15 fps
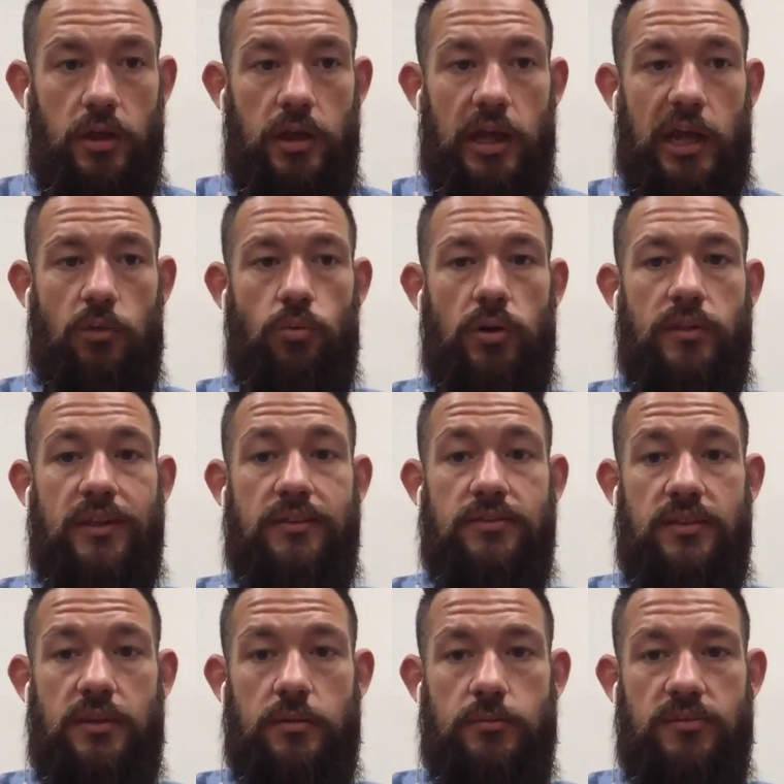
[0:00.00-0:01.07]
and where they
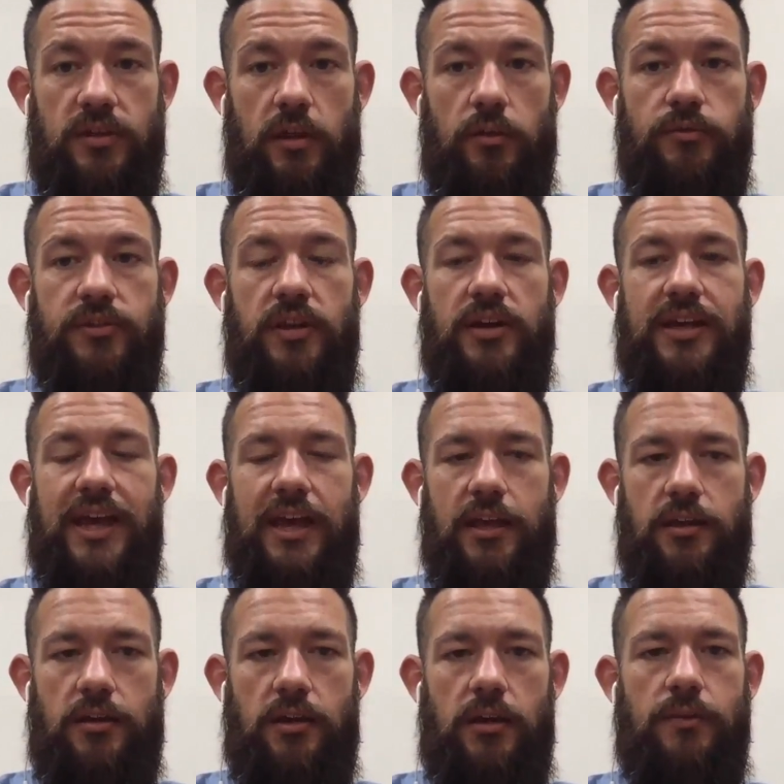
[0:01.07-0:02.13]
see themselves.
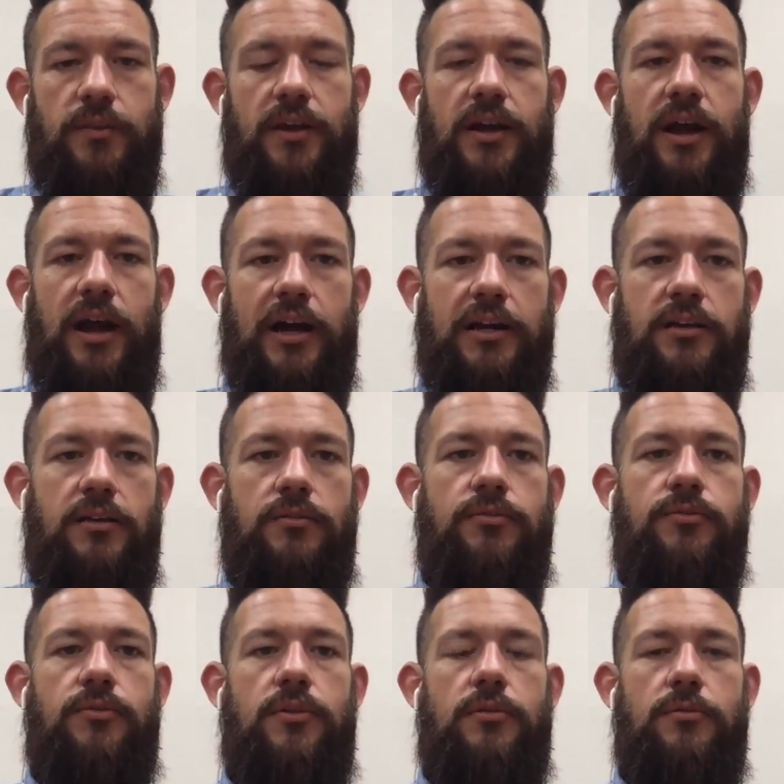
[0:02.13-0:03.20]
Again, the kind
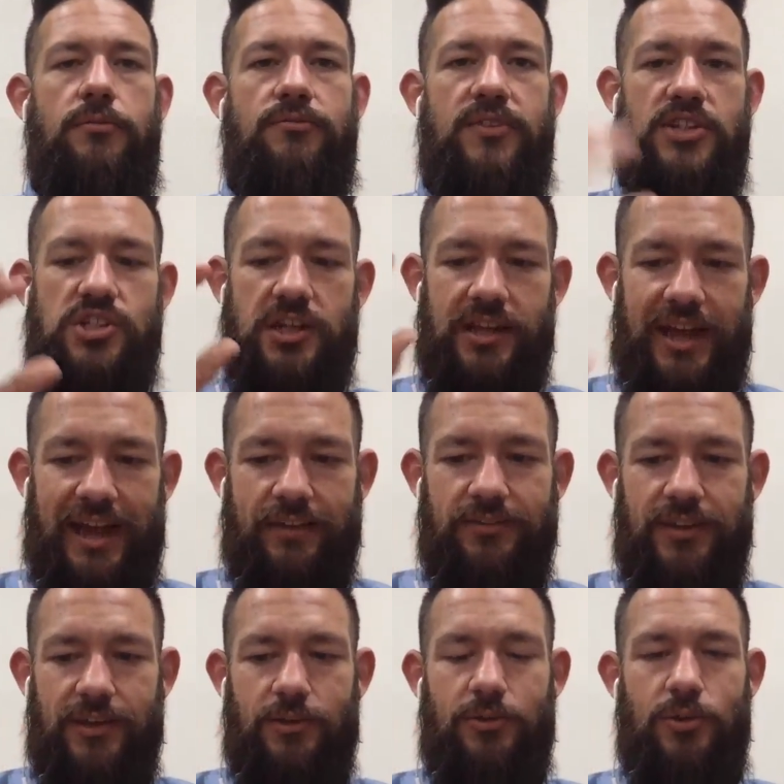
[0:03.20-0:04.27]
of vision
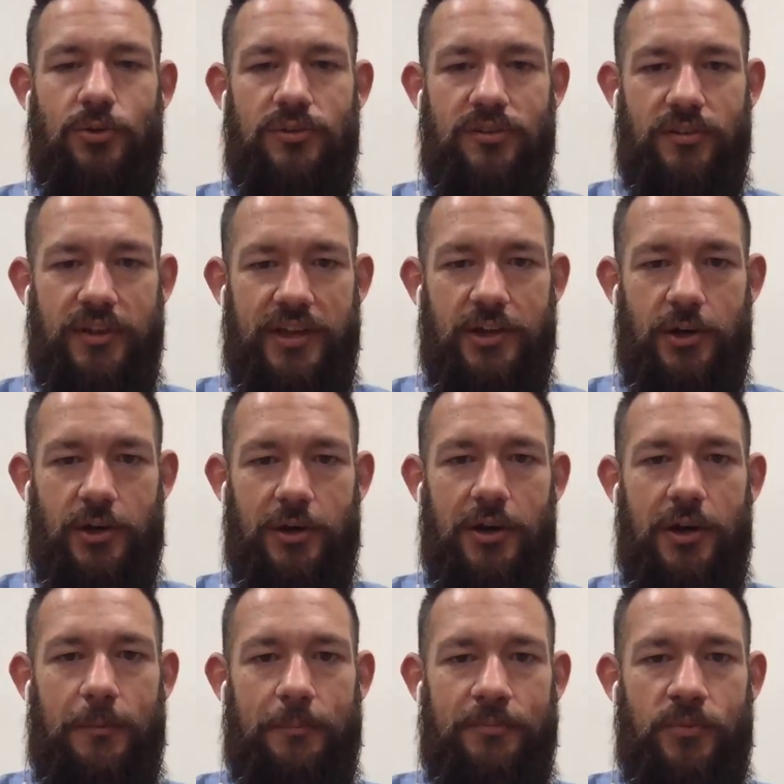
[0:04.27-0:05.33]
casting you do as a leader
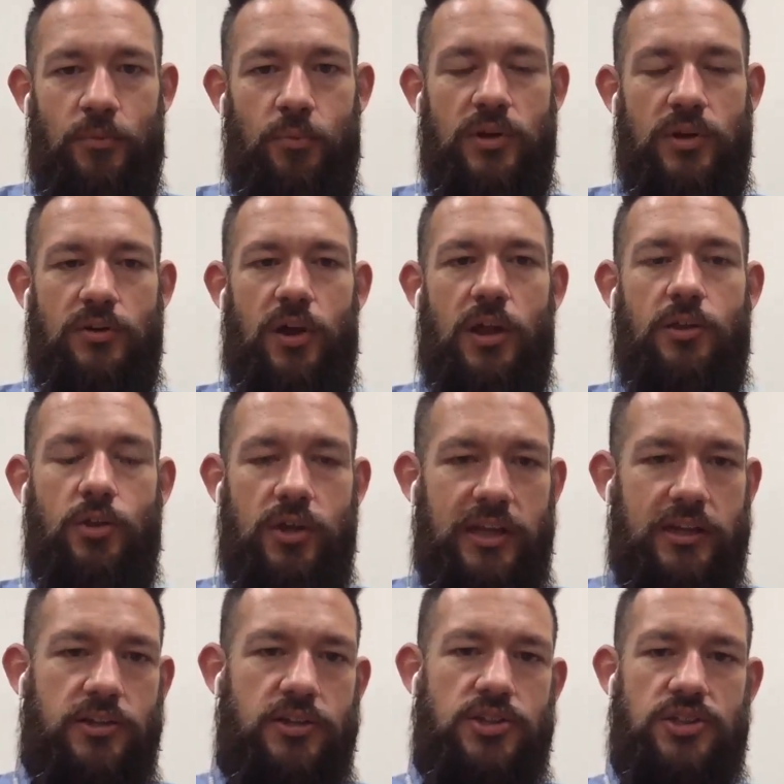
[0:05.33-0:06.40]
when you're not
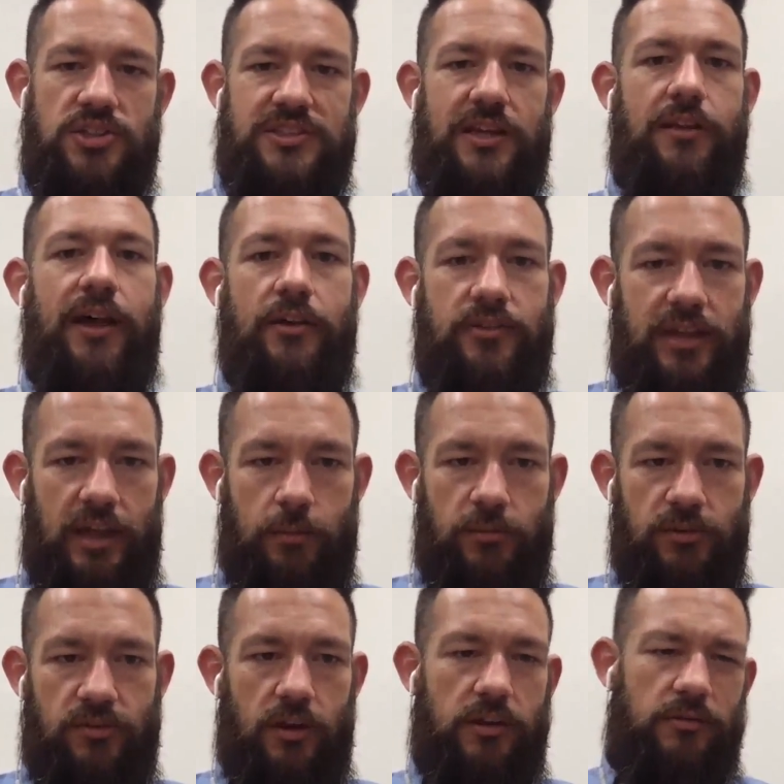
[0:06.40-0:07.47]
looking to just sell out to
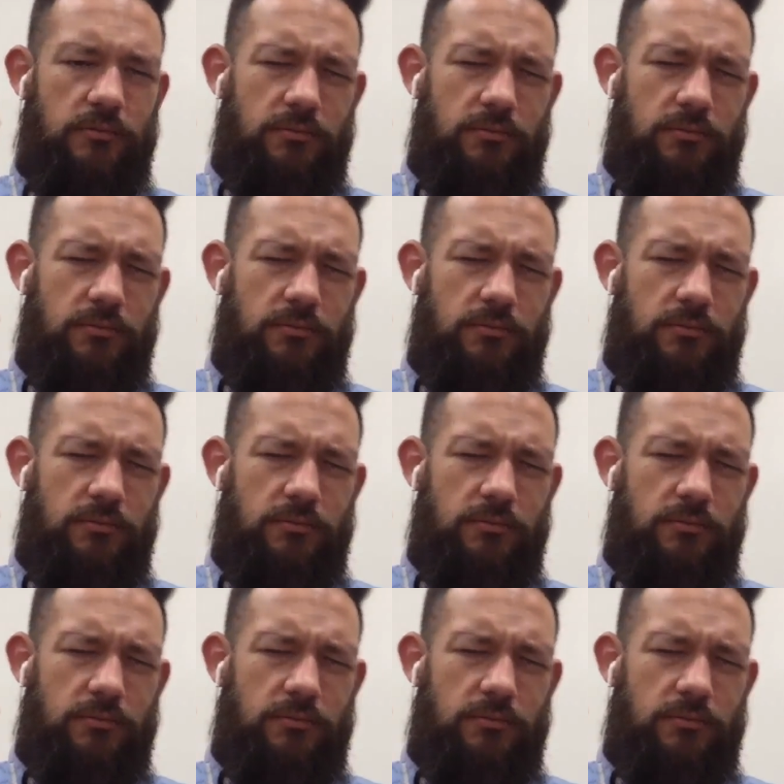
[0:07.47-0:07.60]
Amazon.